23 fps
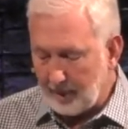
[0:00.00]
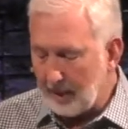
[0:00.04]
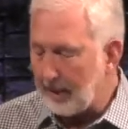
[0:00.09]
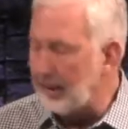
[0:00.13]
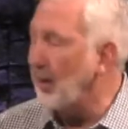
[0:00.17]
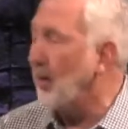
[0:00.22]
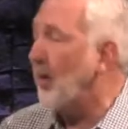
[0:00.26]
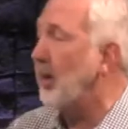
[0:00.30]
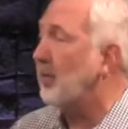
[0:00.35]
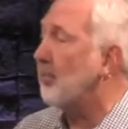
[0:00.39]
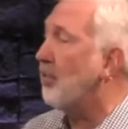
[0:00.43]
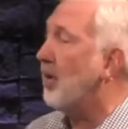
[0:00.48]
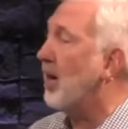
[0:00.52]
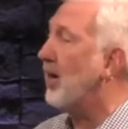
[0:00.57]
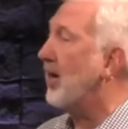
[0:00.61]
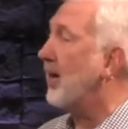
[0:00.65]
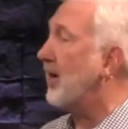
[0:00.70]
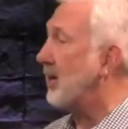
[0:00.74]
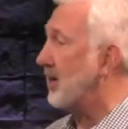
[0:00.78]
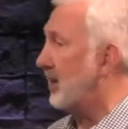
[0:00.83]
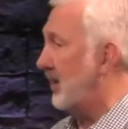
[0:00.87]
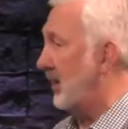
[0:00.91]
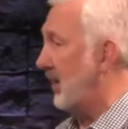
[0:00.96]
Now,
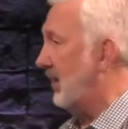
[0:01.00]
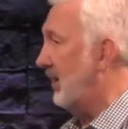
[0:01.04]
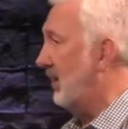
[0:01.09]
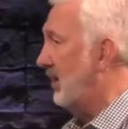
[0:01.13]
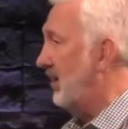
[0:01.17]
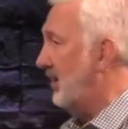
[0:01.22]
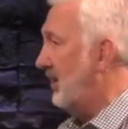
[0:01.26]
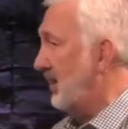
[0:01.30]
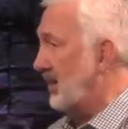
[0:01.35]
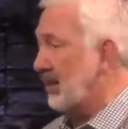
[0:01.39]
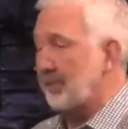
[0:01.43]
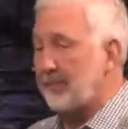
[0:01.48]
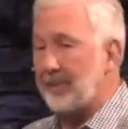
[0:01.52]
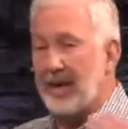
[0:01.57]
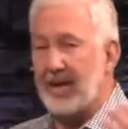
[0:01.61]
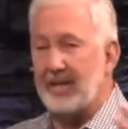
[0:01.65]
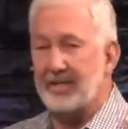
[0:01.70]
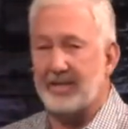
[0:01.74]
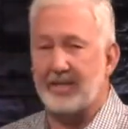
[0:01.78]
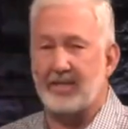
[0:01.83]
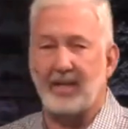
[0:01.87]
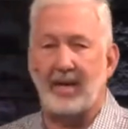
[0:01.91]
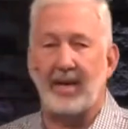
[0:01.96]
ironically, in the
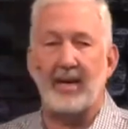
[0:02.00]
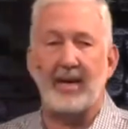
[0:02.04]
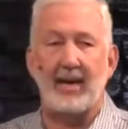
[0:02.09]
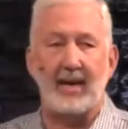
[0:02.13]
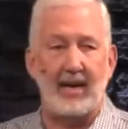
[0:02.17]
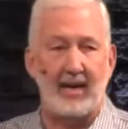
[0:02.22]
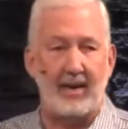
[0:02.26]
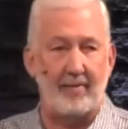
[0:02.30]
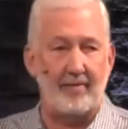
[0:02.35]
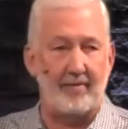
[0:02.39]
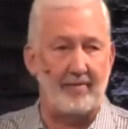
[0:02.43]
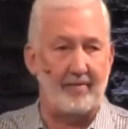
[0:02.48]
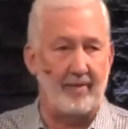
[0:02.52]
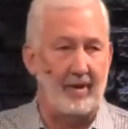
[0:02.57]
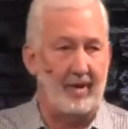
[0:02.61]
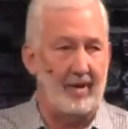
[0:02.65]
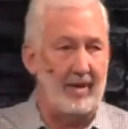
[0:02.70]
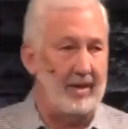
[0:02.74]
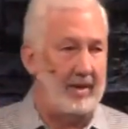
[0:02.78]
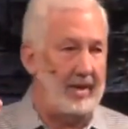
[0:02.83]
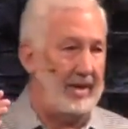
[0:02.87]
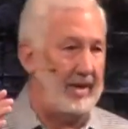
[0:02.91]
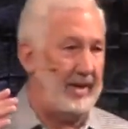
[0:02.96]
passage I have,
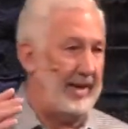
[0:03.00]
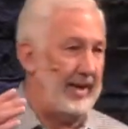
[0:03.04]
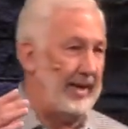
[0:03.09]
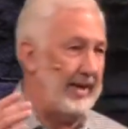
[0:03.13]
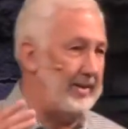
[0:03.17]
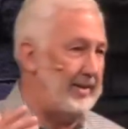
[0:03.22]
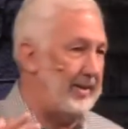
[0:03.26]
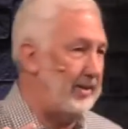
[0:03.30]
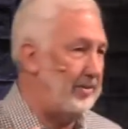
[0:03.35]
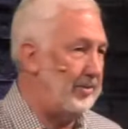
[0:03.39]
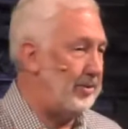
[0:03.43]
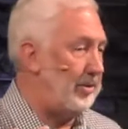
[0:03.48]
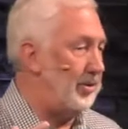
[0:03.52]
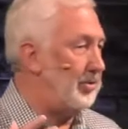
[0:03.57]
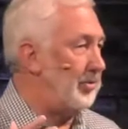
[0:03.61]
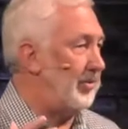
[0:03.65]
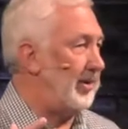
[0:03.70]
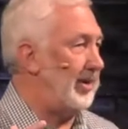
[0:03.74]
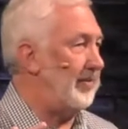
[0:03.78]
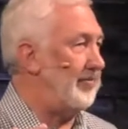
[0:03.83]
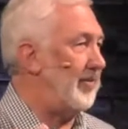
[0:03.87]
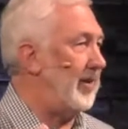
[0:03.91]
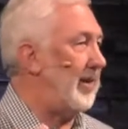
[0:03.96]
uh, 18 through
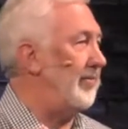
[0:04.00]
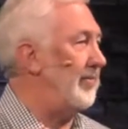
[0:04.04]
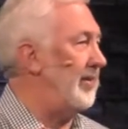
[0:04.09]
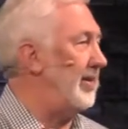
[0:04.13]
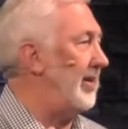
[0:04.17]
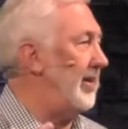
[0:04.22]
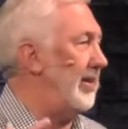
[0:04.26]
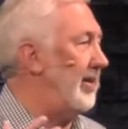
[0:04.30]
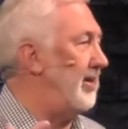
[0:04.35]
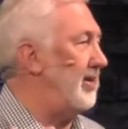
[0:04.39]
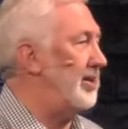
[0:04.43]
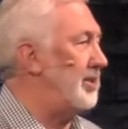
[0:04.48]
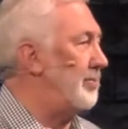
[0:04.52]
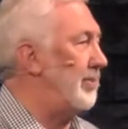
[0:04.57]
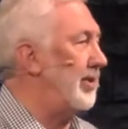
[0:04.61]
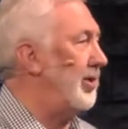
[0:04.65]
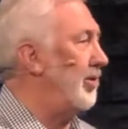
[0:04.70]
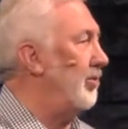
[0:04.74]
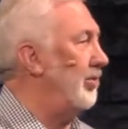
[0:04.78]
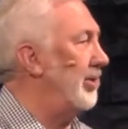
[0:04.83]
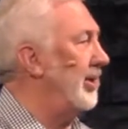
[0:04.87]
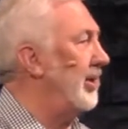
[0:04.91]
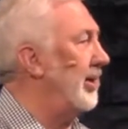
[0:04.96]
25, the
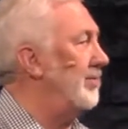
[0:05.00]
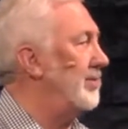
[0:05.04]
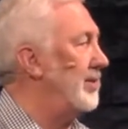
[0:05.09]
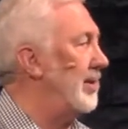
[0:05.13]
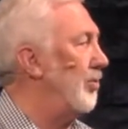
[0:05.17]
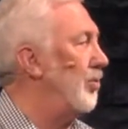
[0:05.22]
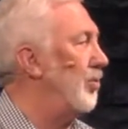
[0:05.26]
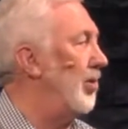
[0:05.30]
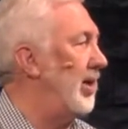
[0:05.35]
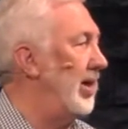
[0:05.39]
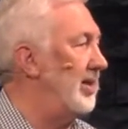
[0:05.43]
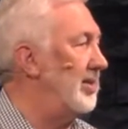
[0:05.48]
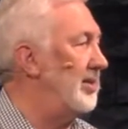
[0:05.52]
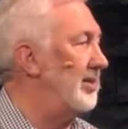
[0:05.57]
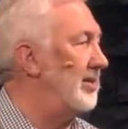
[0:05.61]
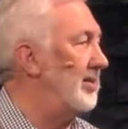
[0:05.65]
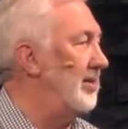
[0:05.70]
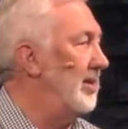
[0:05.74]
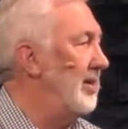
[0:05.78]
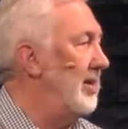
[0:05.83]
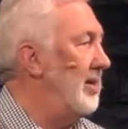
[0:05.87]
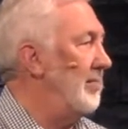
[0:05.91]
Spirit only comes up once.